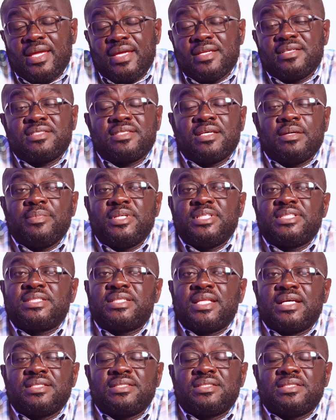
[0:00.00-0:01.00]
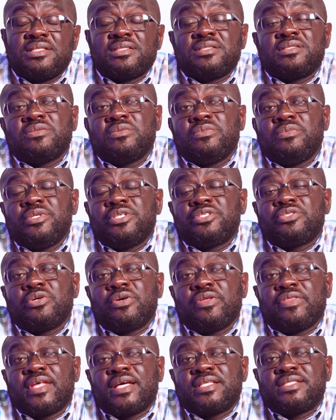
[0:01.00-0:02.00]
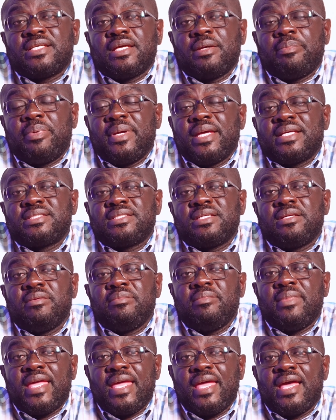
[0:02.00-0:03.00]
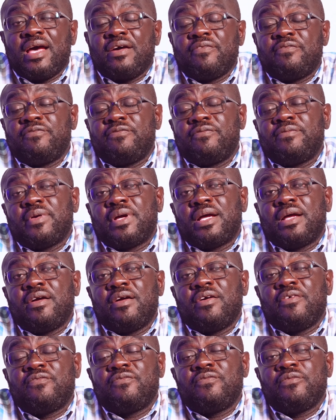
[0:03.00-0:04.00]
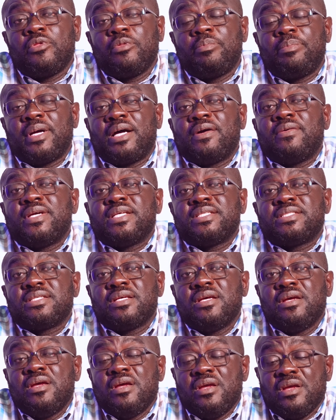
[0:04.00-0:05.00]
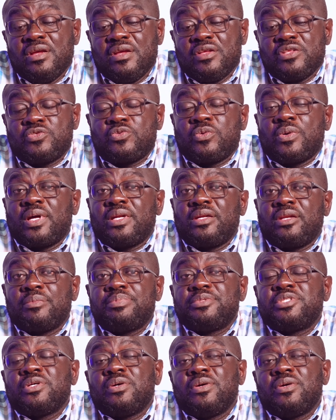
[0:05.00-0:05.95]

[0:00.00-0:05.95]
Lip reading: In some instances, we saw that a person may have full powers to adopt